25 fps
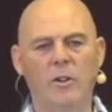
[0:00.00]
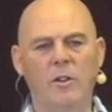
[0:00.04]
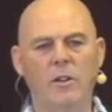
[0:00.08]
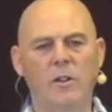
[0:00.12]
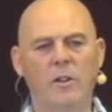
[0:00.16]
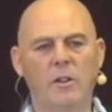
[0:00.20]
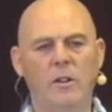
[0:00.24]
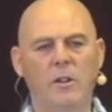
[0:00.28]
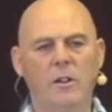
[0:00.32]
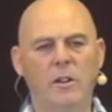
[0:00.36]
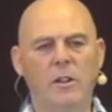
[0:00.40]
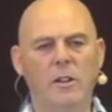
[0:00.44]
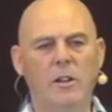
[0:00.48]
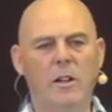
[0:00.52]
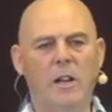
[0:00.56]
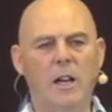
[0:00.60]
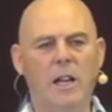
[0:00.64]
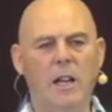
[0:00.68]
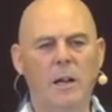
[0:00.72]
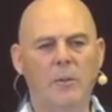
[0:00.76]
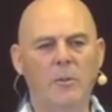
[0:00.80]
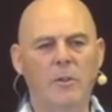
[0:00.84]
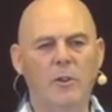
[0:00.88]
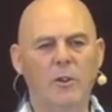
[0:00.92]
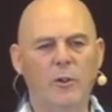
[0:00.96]
And
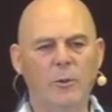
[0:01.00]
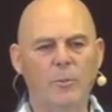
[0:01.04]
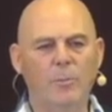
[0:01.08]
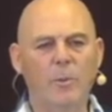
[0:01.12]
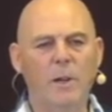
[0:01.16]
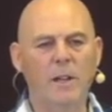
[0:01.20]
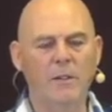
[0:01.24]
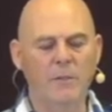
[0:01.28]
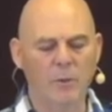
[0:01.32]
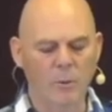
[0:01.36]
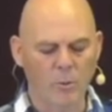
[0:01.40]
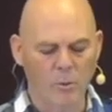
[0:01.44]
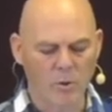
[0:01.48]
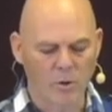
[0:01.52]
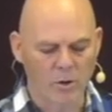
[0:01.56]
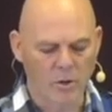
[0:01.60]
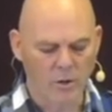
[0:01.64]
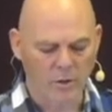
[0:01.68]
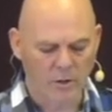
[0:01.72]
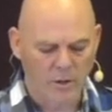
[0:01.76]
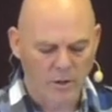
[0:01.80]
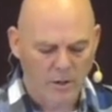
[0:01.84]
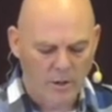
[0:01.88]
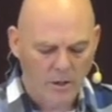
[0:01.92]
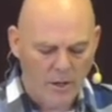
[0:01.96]
I'm going to speak the
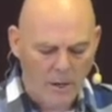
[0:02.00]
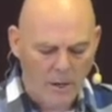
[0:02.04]
word.